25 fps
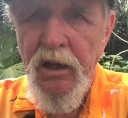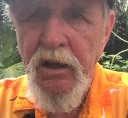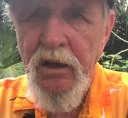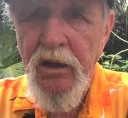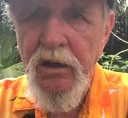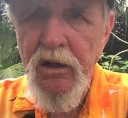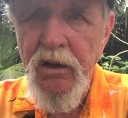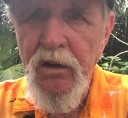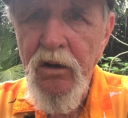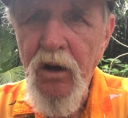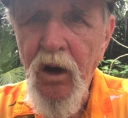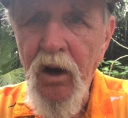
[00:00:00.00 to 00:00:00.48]

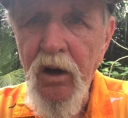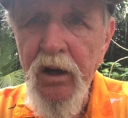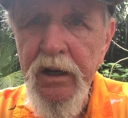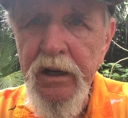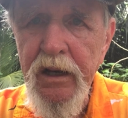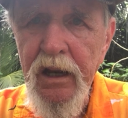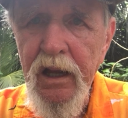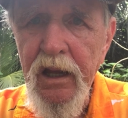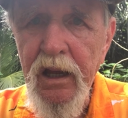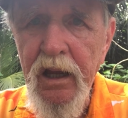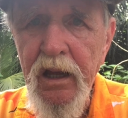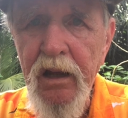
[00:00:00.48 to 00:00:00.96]
you're going
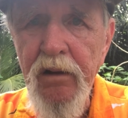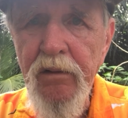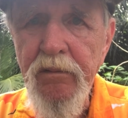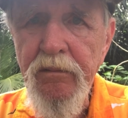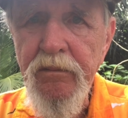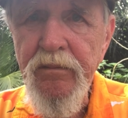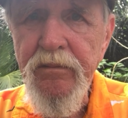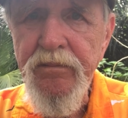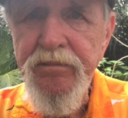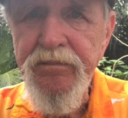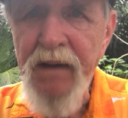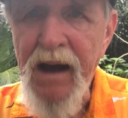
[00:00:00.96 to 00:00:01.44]
to
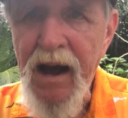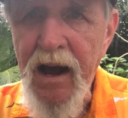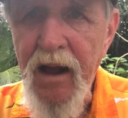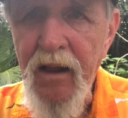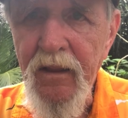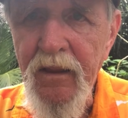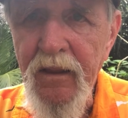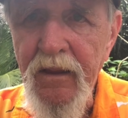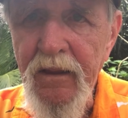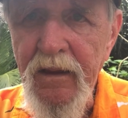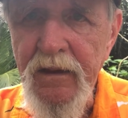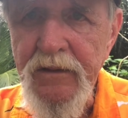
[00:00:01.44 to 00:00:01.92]

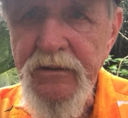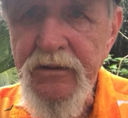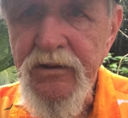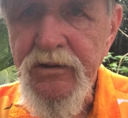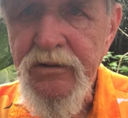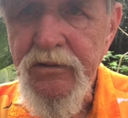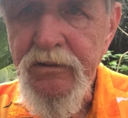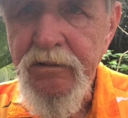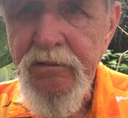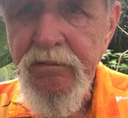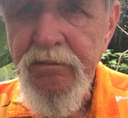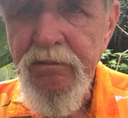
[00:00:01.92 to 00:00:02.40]
file
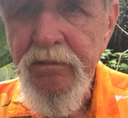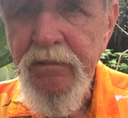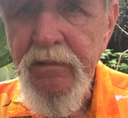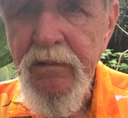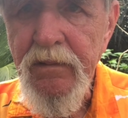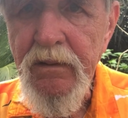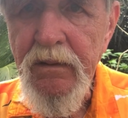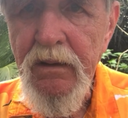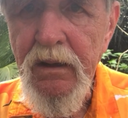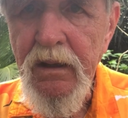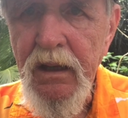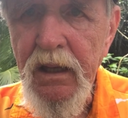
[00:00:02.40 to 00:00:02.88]
this
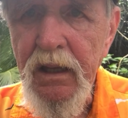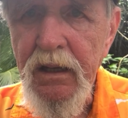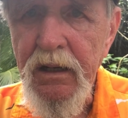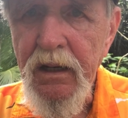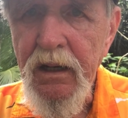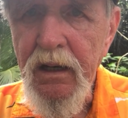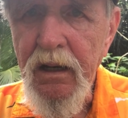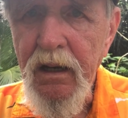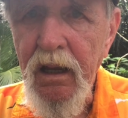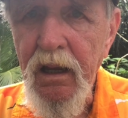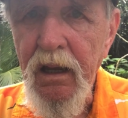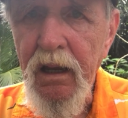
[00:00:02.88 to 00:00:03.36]

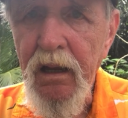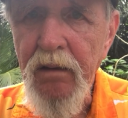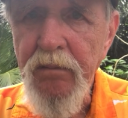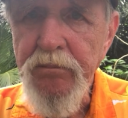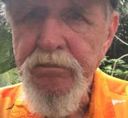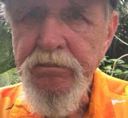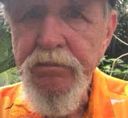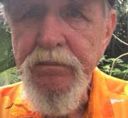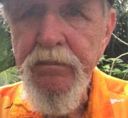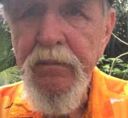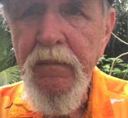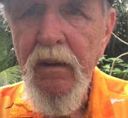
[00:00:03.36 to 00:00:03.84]

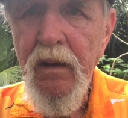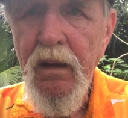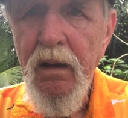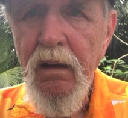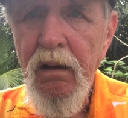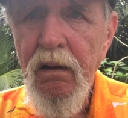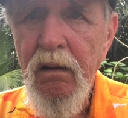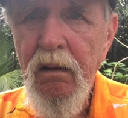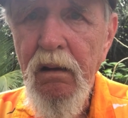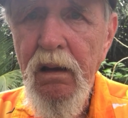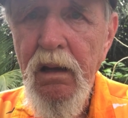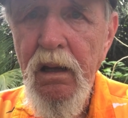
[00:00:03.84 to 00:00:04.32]
in
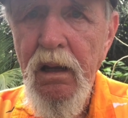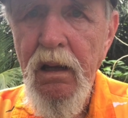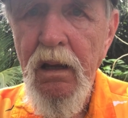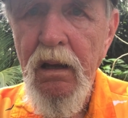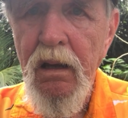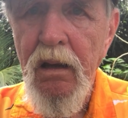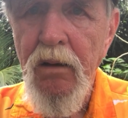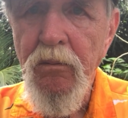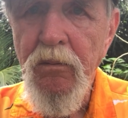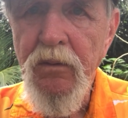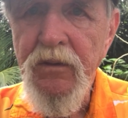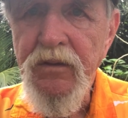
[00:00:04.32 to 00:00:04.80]

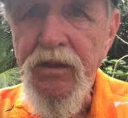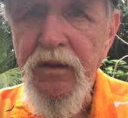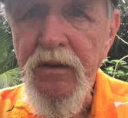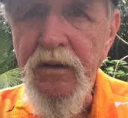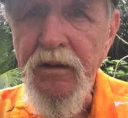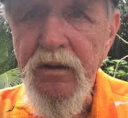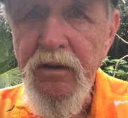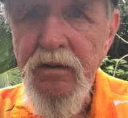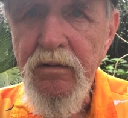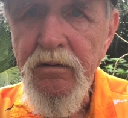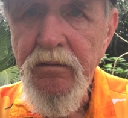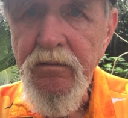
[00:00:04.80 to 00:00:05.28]
with
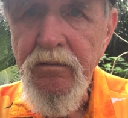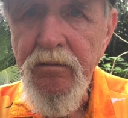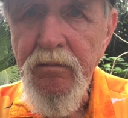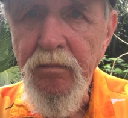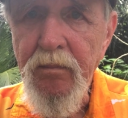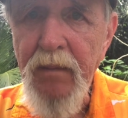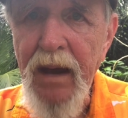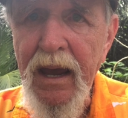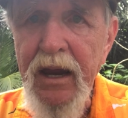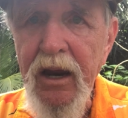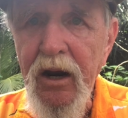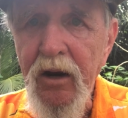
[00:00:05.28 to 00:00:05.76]
the
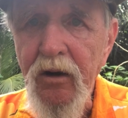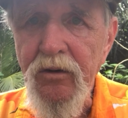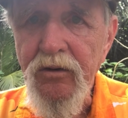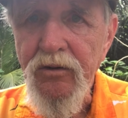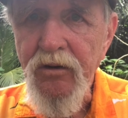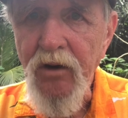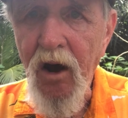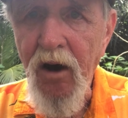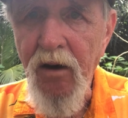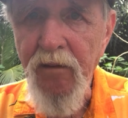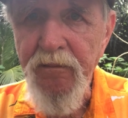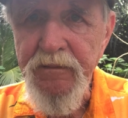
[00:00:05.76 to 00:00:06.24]
mayor's
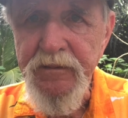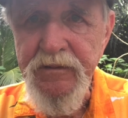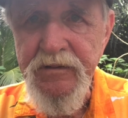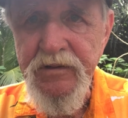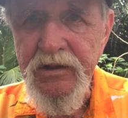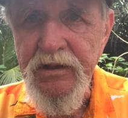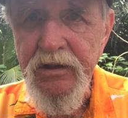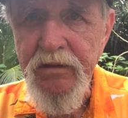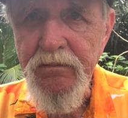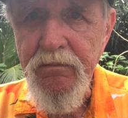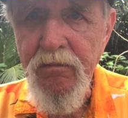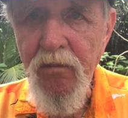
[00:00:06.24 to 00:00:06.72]
office
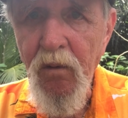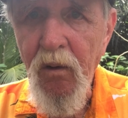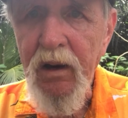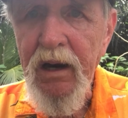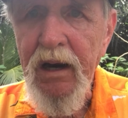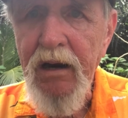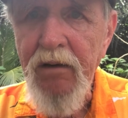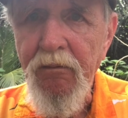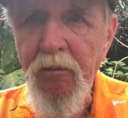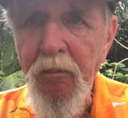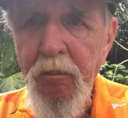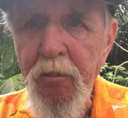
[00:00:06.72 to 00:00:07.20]
in
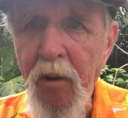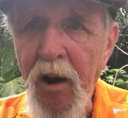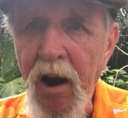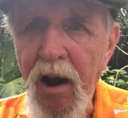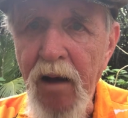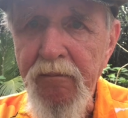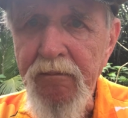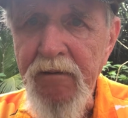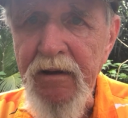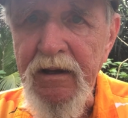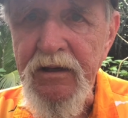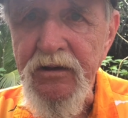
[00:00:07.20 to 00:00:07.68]
whatever
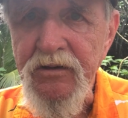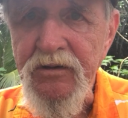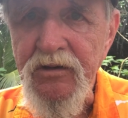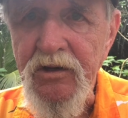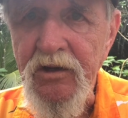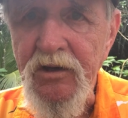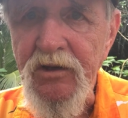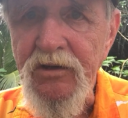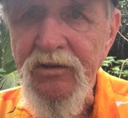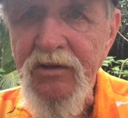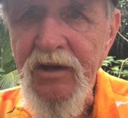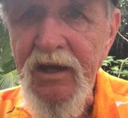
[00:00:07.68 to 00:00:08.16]
province
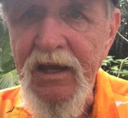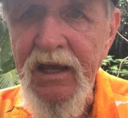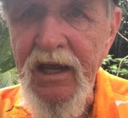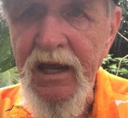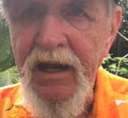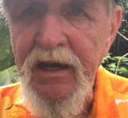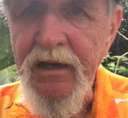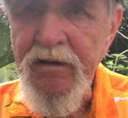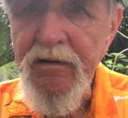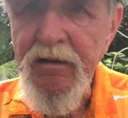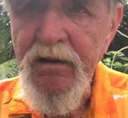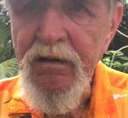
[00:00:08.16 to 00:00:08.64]
she's
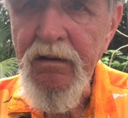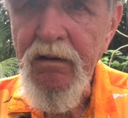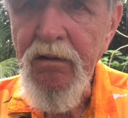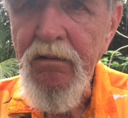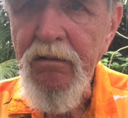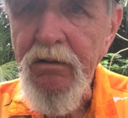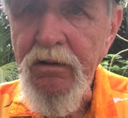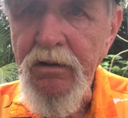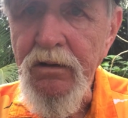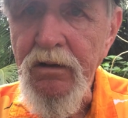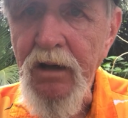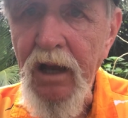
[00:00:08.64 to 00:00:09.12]
in
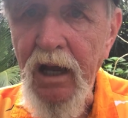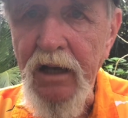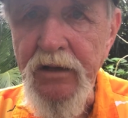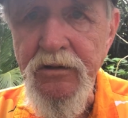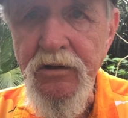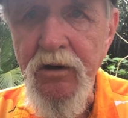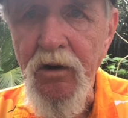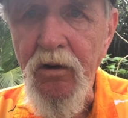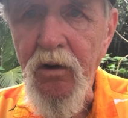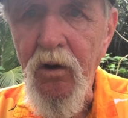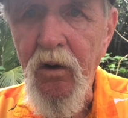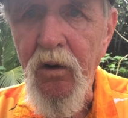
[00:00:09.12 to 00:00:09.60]

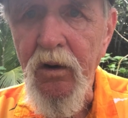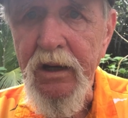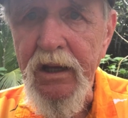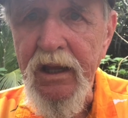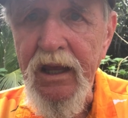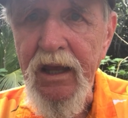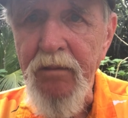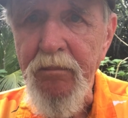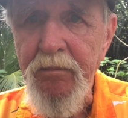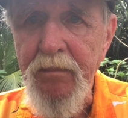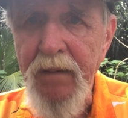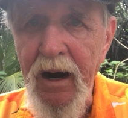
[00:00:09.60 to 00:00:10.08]
that you're going to
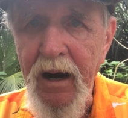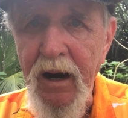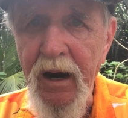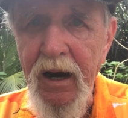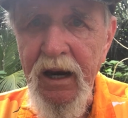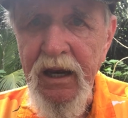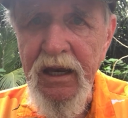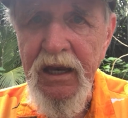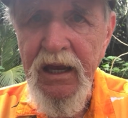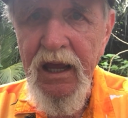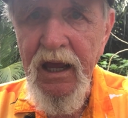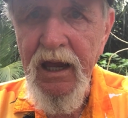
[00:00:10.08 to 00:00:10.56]
get
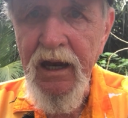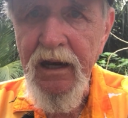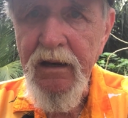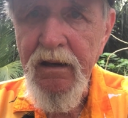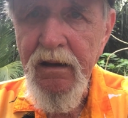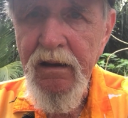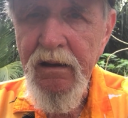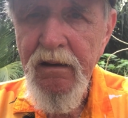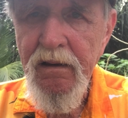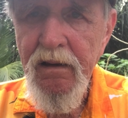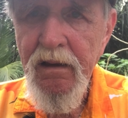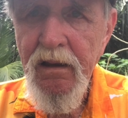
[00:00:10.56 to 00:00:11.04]
married in.
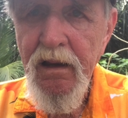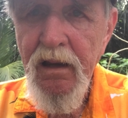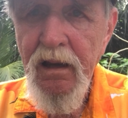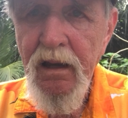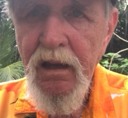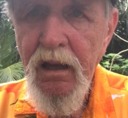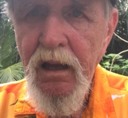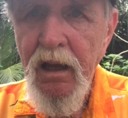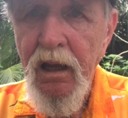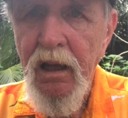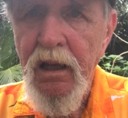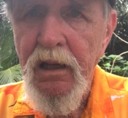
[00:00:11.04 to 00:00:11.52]

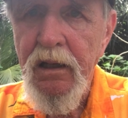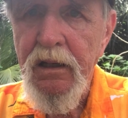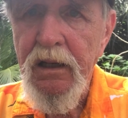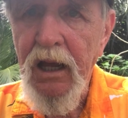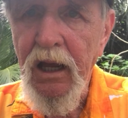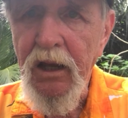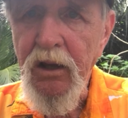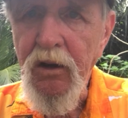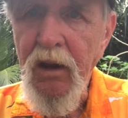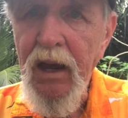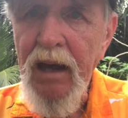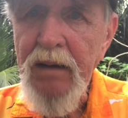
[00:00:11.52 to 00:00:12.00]
Now
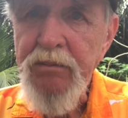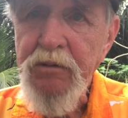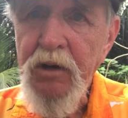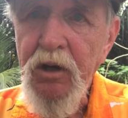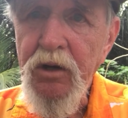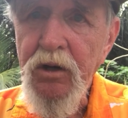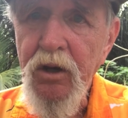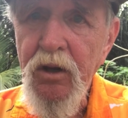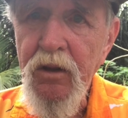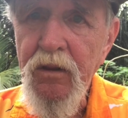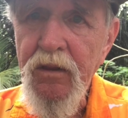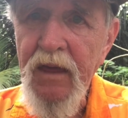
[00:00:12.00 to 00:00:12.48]
you have to
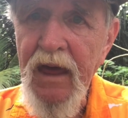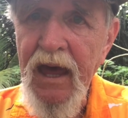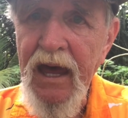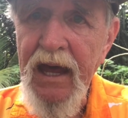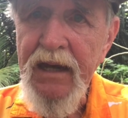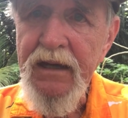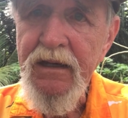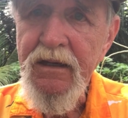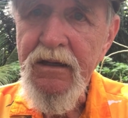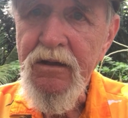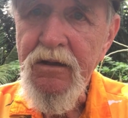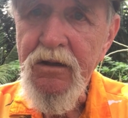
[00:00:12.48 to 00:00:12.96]
do
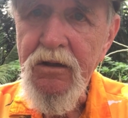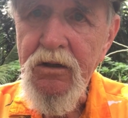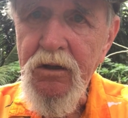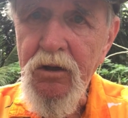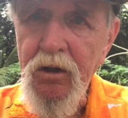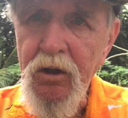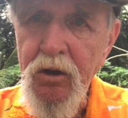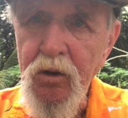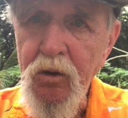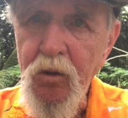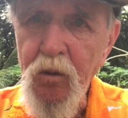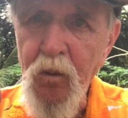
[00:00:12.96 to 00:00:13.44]
that
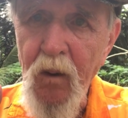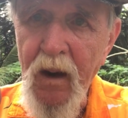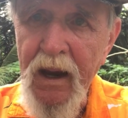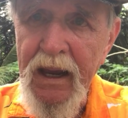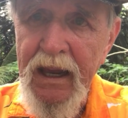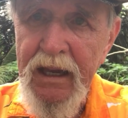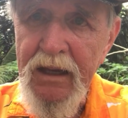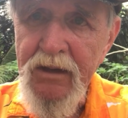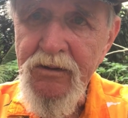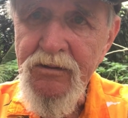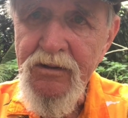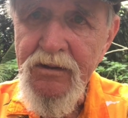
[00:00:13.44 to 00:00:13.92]
2
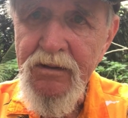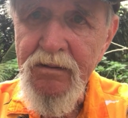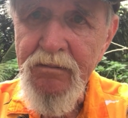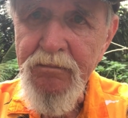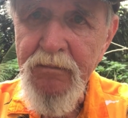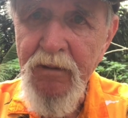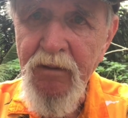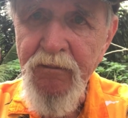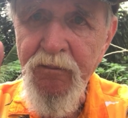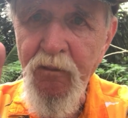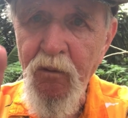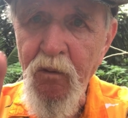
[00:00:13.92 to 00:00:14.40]
weeks
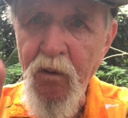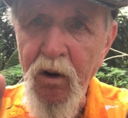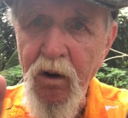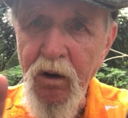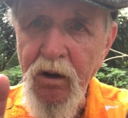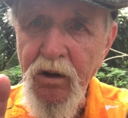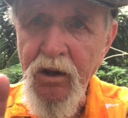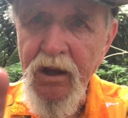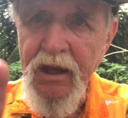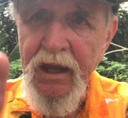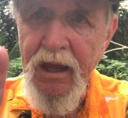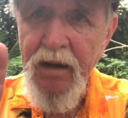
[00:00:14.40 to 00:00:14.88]
before
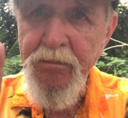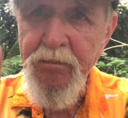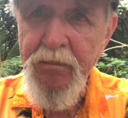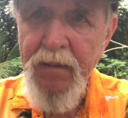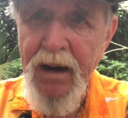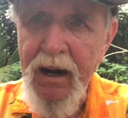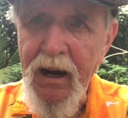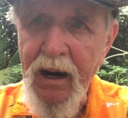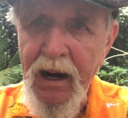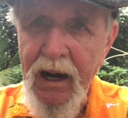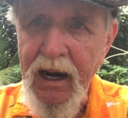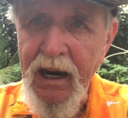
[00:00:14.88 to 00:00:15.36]
you get
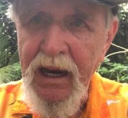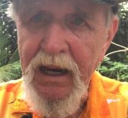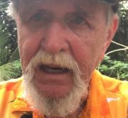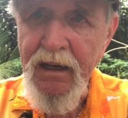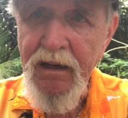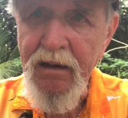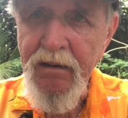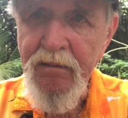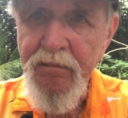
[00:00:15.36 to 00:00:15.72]
married.